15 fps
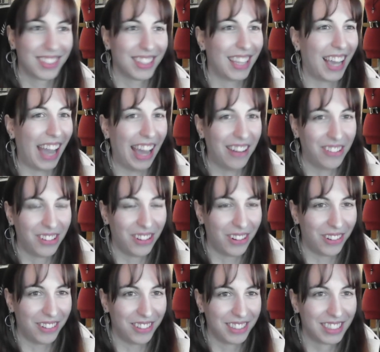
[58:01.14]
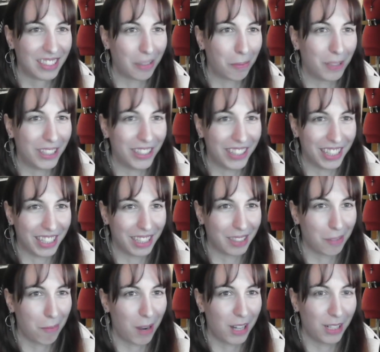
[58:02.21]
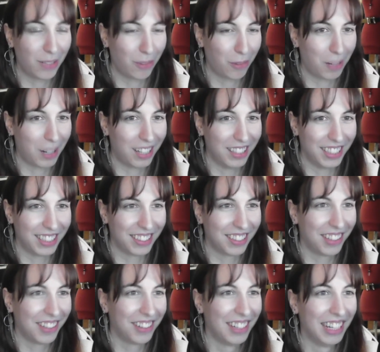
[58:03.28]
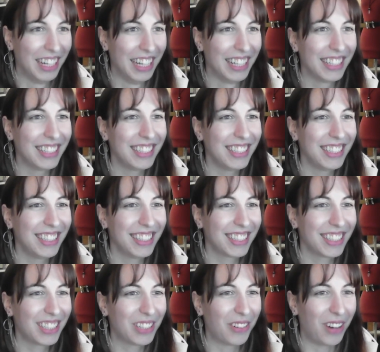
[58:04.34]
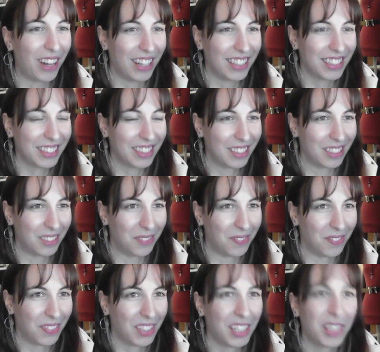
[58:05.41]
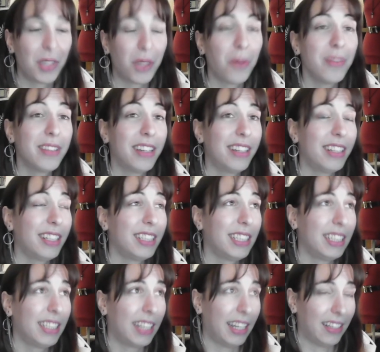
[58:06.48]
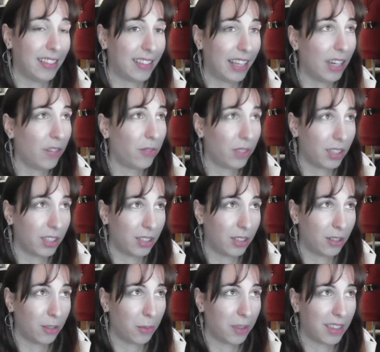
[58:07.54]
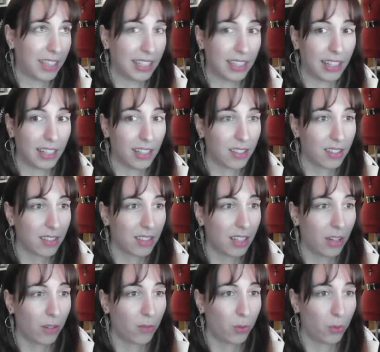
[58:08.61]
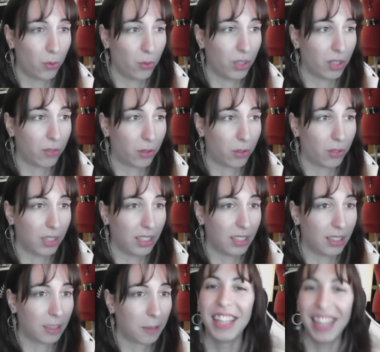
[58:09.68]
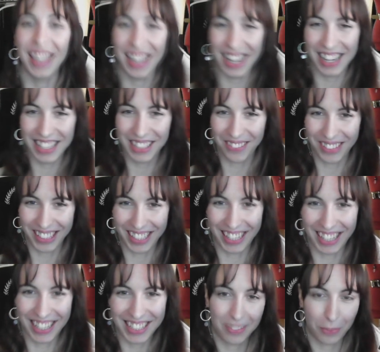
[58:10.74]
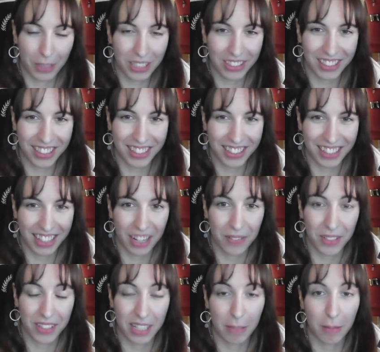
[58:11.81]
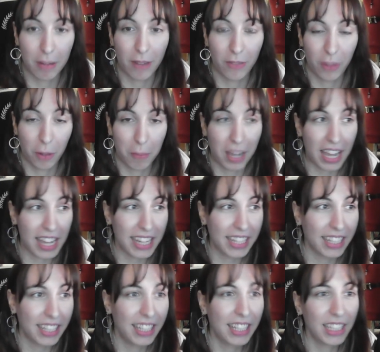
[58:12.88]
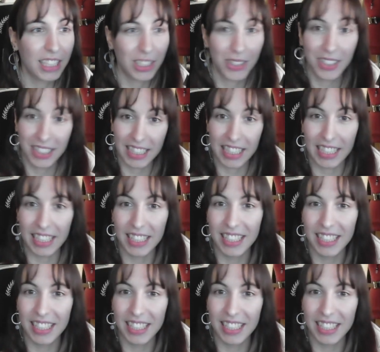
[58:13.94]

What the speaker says: I don't know, disappearing part for part, you know? This is just so awesome. Those little details, they are really good with details. For real, for real. Anyway, guys, took a look at every stigma from A to D,